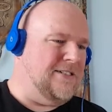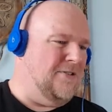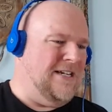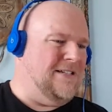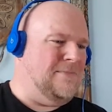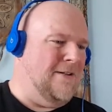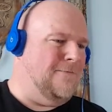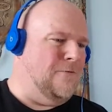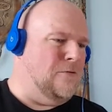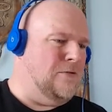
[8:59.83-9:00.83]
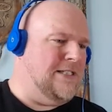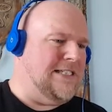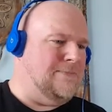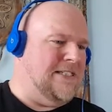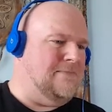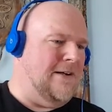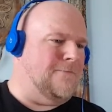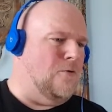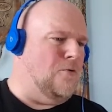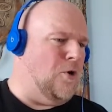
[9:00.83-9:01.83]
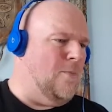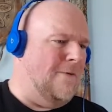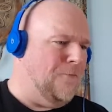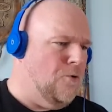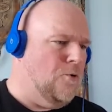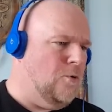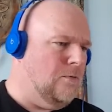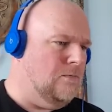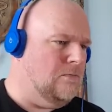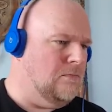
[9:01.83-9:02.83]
You're eating my food. Stop eating my food. You're my food.